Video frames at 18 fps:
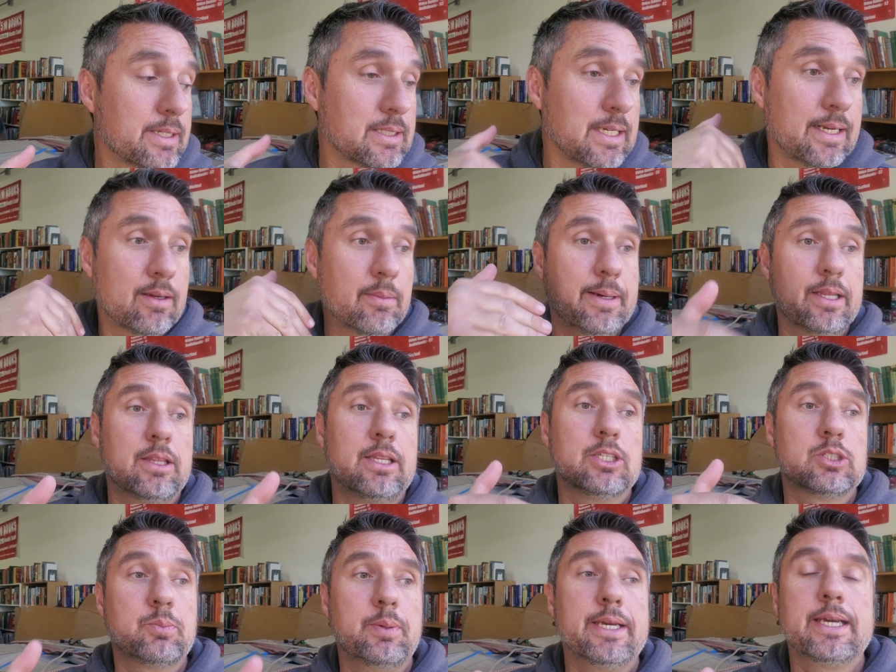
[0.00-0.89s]
excited about
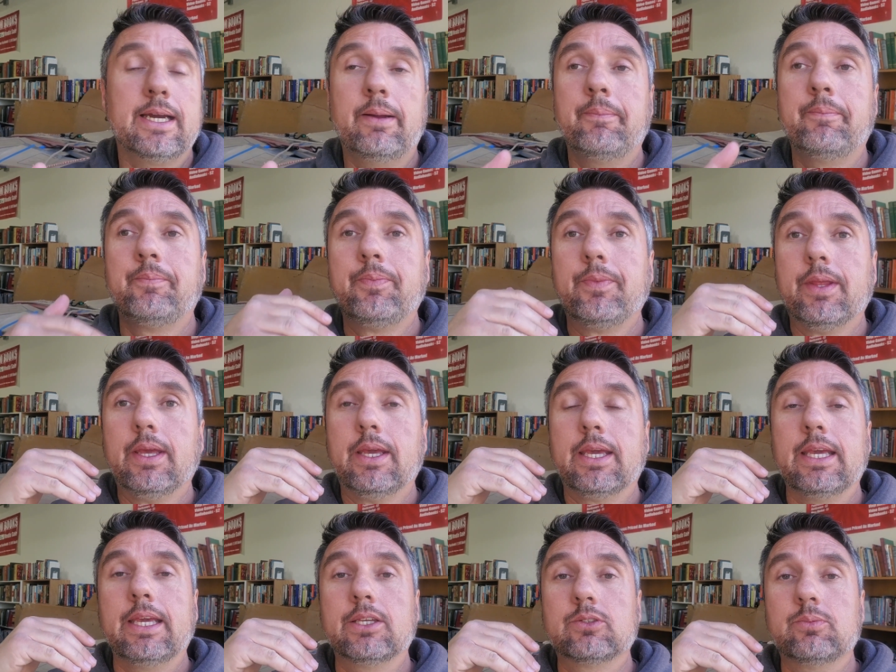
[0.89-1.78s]
this pickup
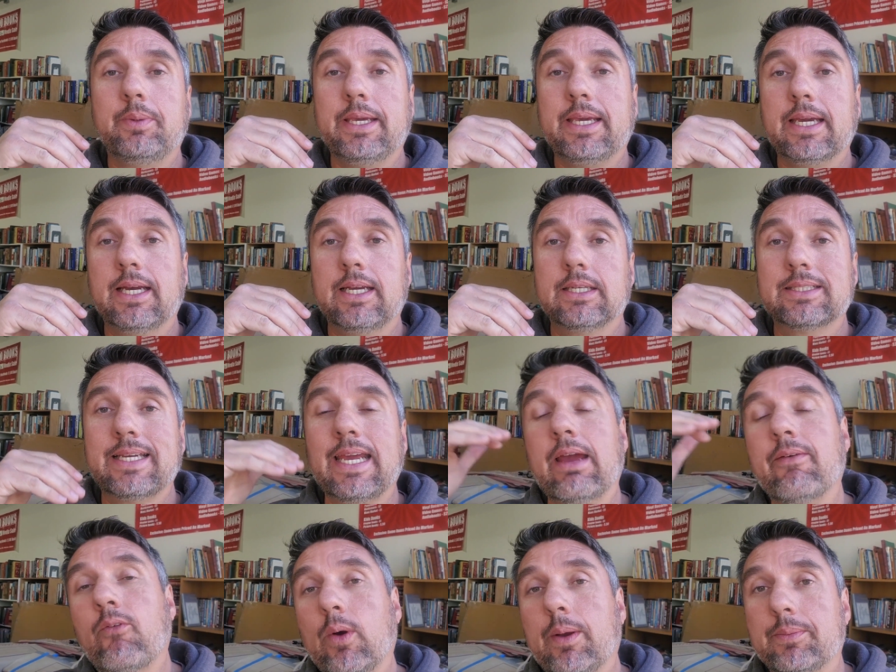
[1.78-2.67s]
is because I
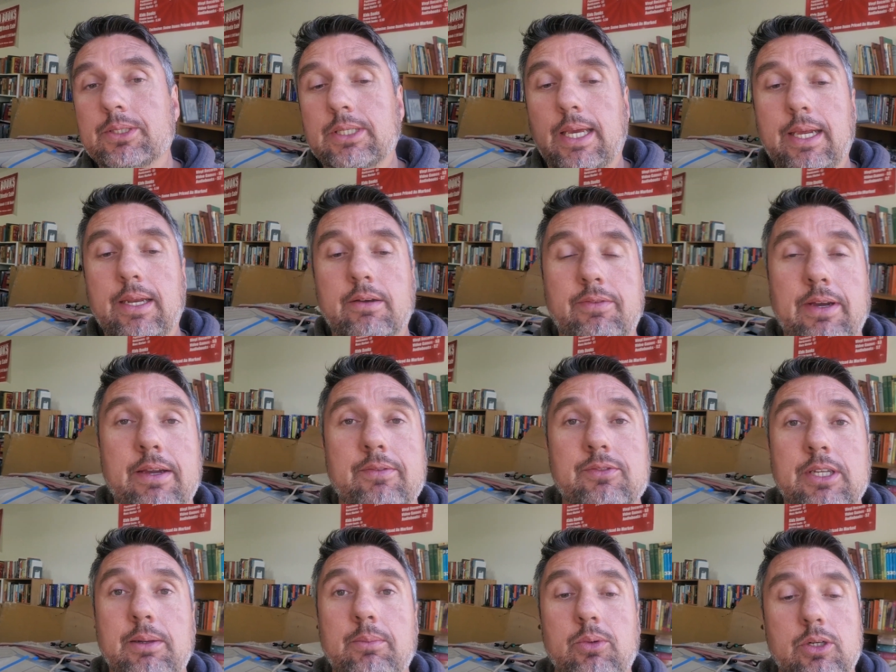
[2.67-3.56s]
have a website,
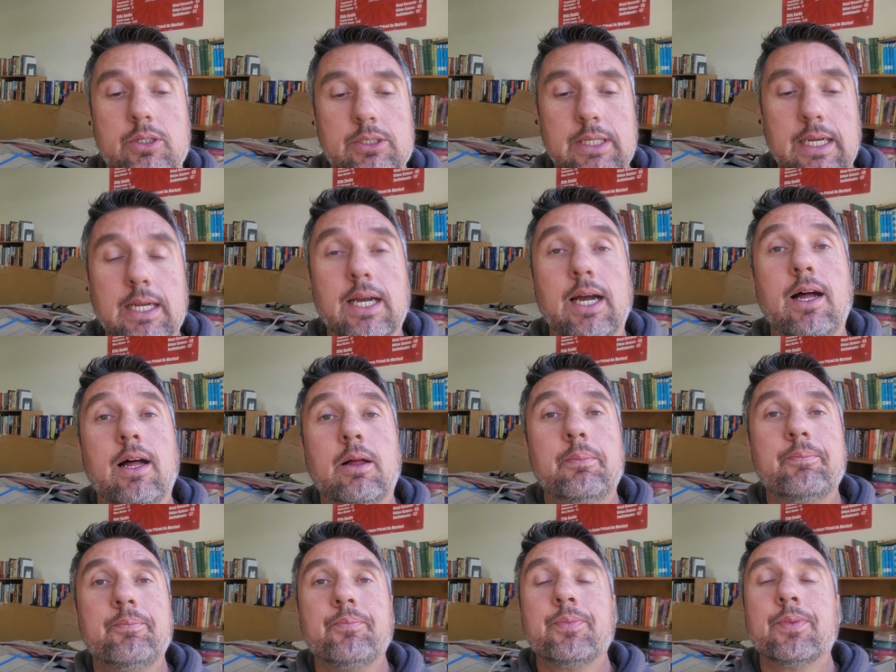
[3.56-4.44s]

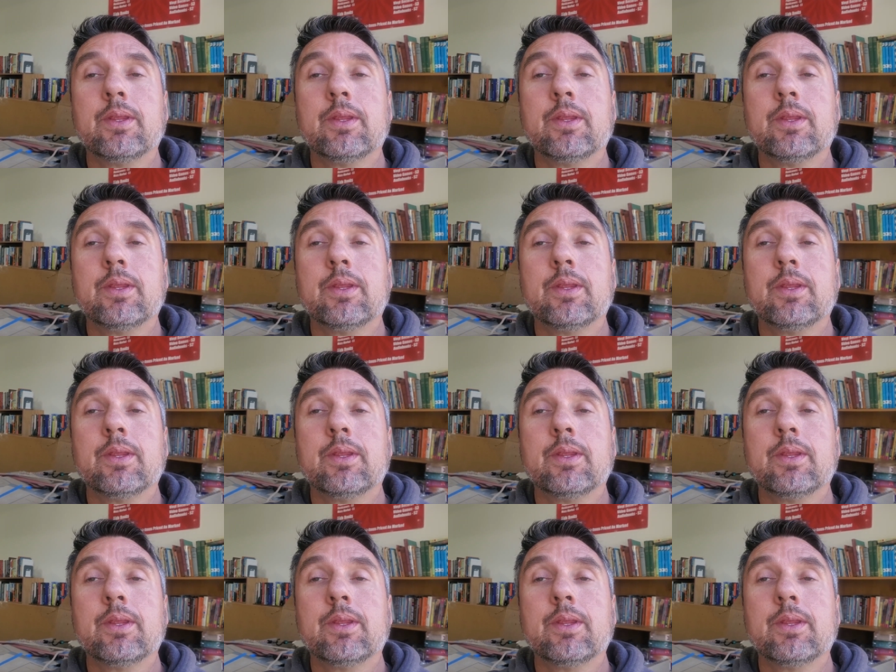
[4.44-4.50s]
510books.com.